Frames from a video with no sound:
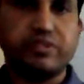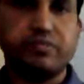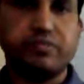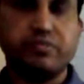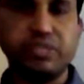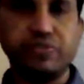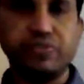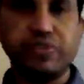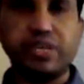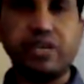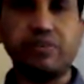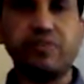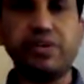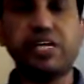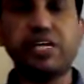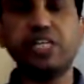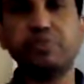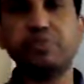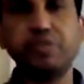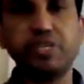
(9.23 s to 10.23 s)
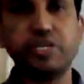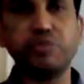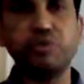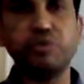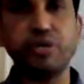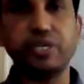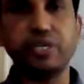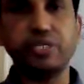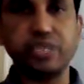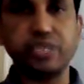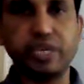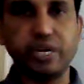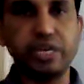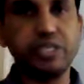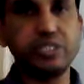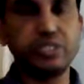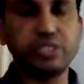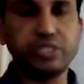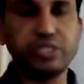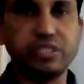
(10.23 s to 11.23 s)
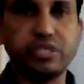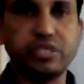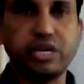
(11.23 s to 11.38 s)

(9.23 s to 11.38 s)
Means when I speak about AC currents here,